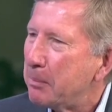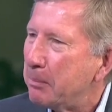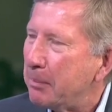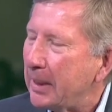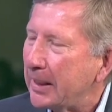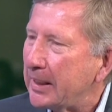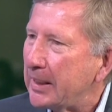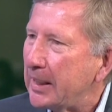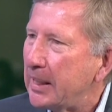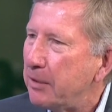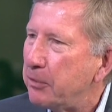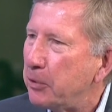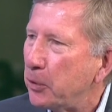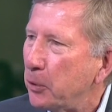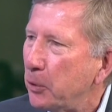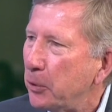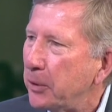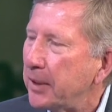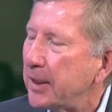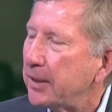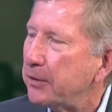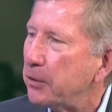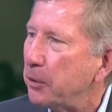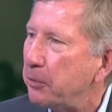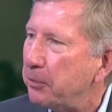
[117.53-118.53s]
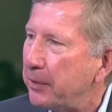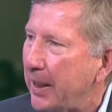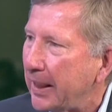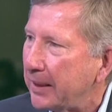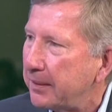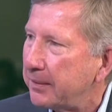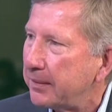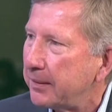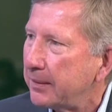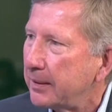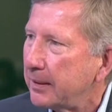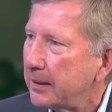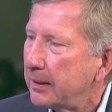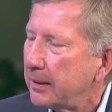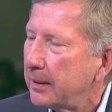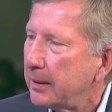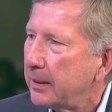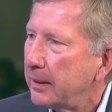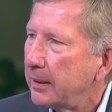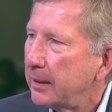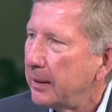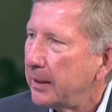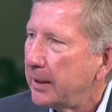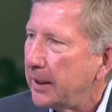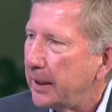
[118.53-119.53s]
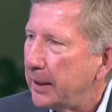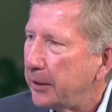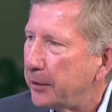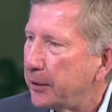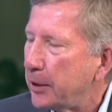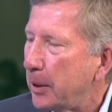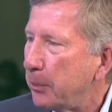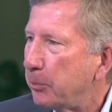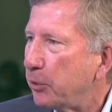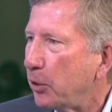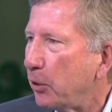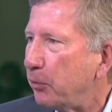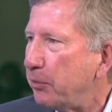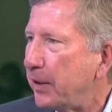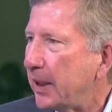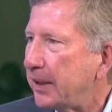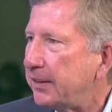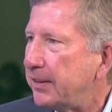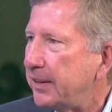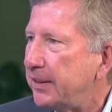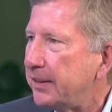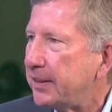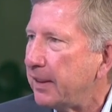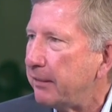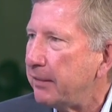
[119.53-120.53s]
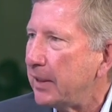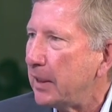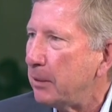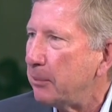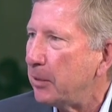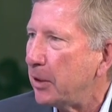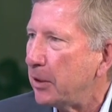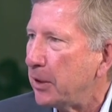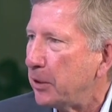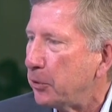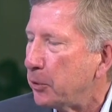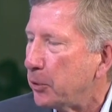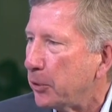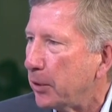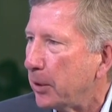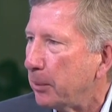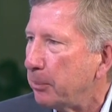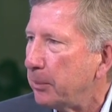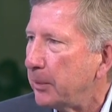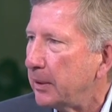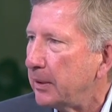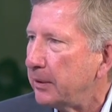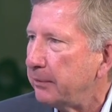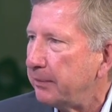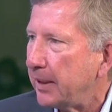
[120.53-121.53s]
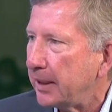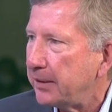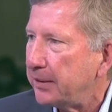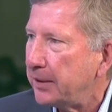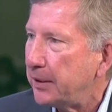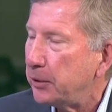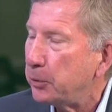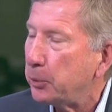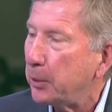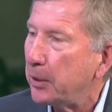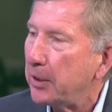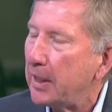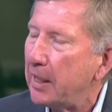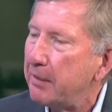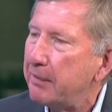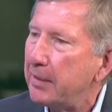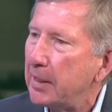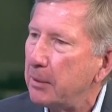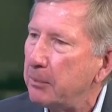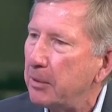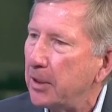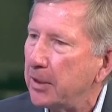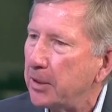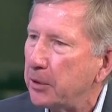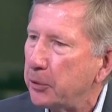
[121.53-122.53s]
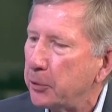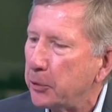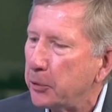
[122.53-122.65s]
But if you look at the facts, in terms of vaccines available in Europe, vaccines were available in